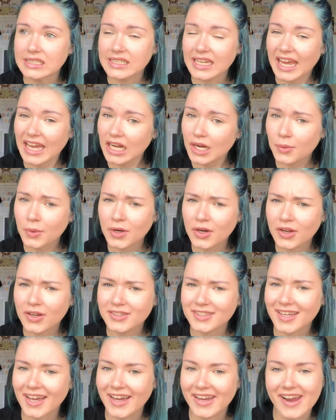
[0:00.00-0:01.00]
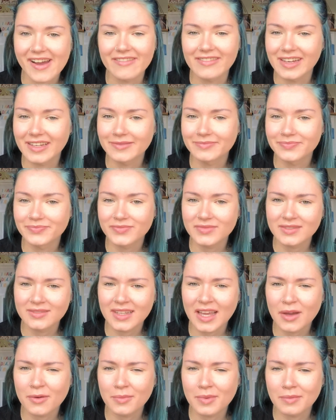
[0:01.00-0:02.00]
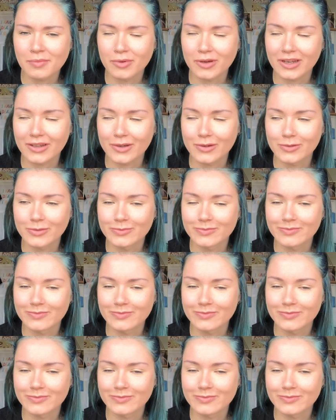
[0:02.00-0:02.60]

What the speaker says: And I want to go skydiving. That would be pretty cool.